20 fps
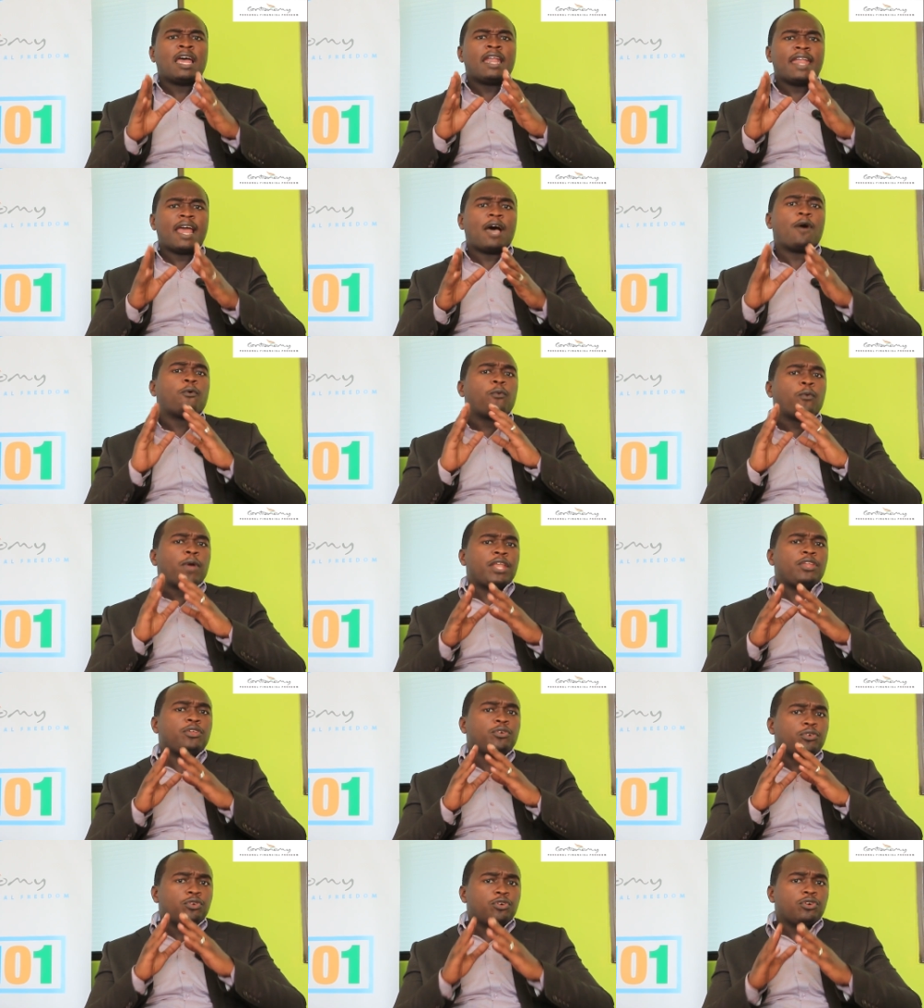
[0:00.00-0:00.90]
Now,
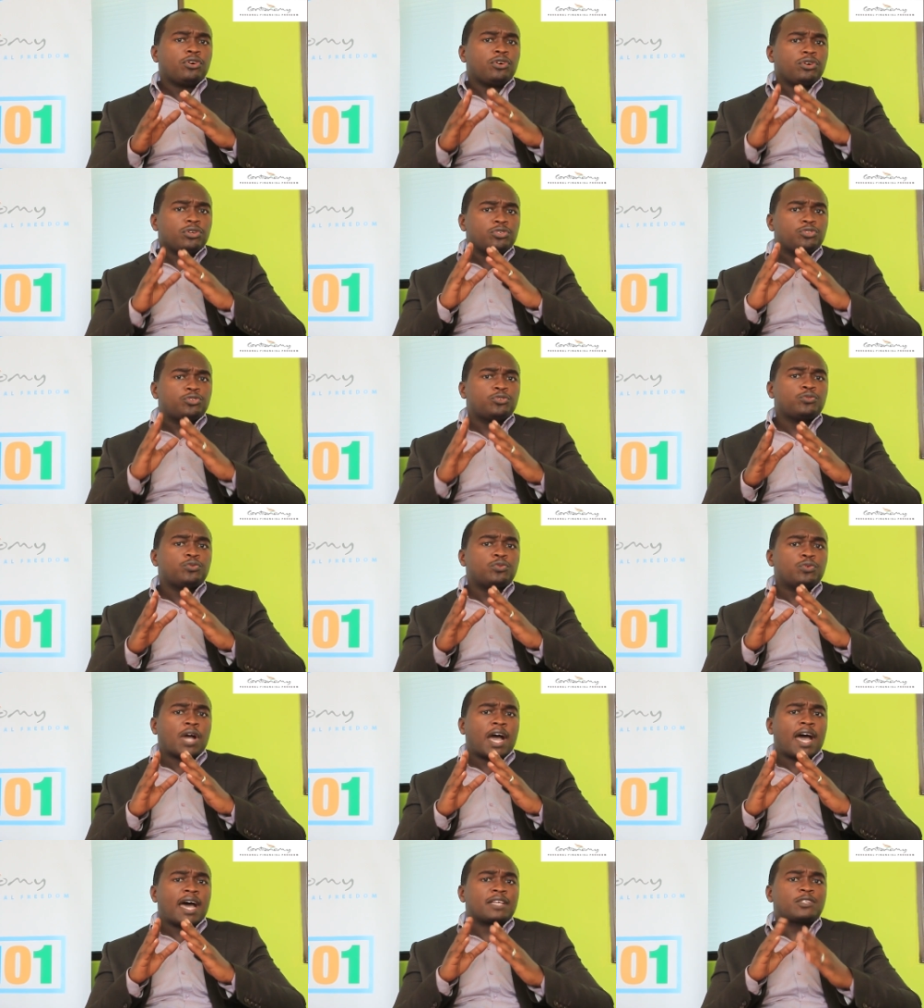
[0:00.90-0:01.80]
when you go
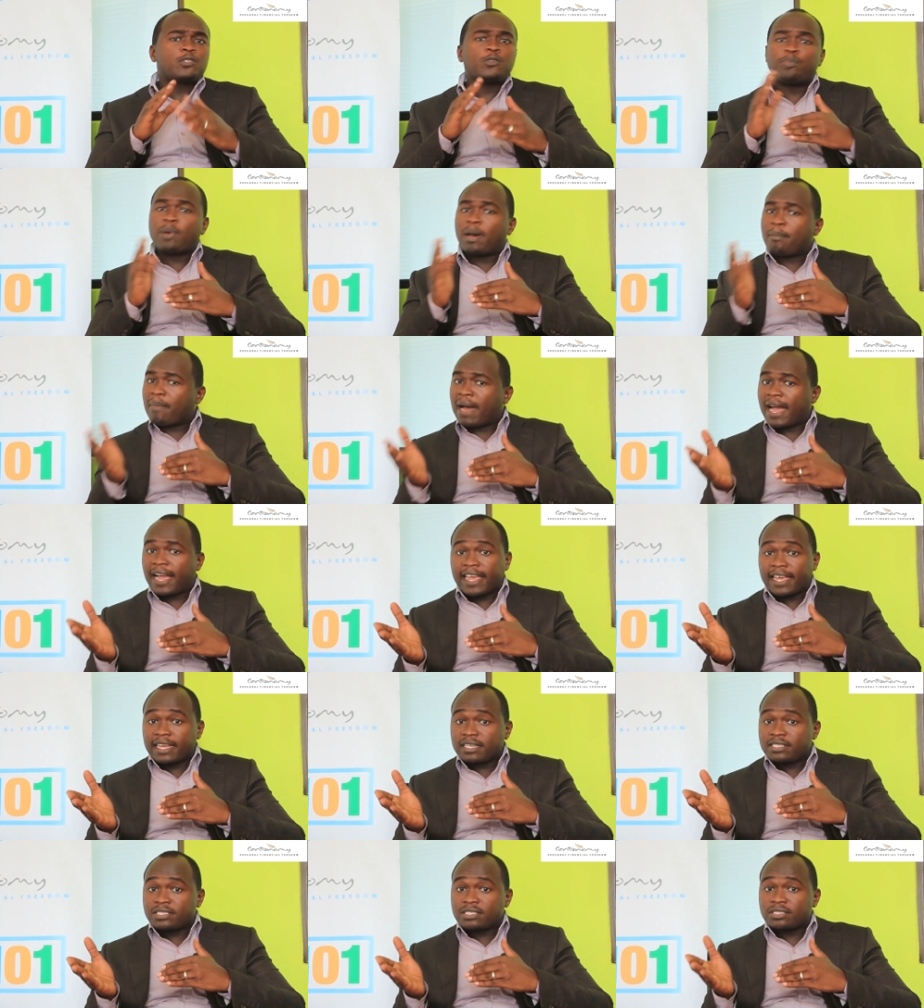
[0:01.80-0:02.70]
to a
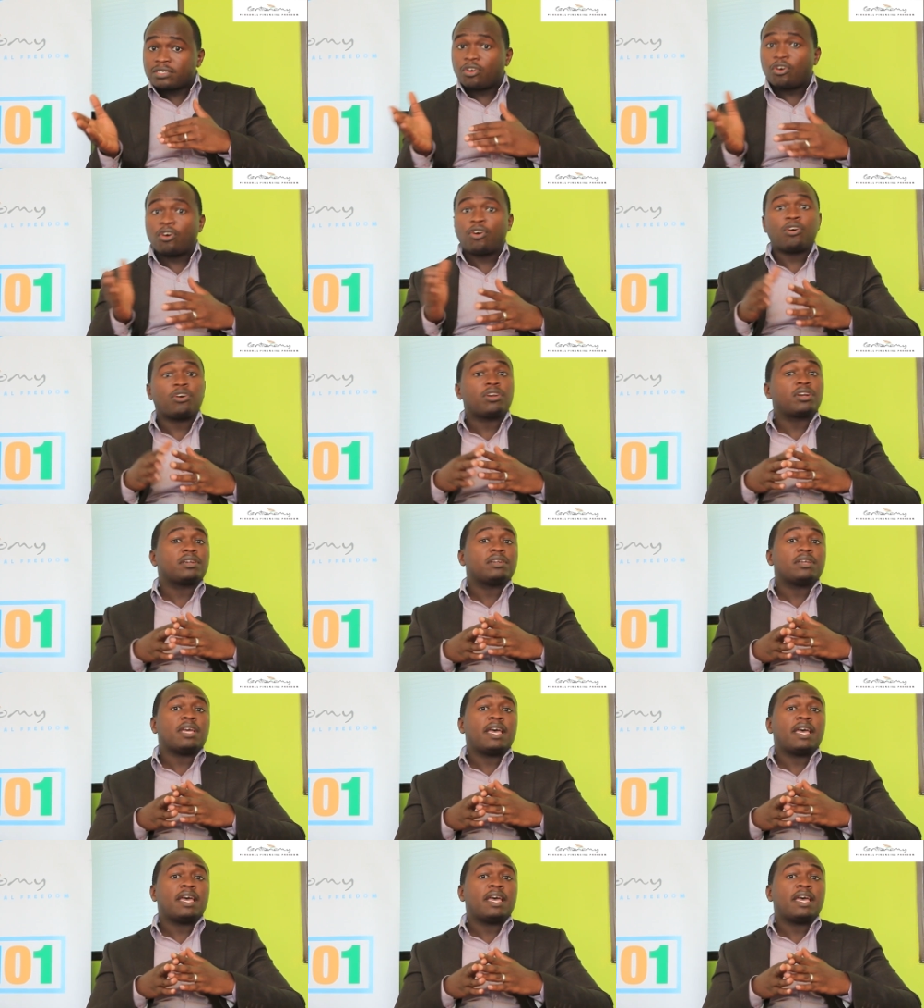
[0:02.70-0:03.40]
supermarket or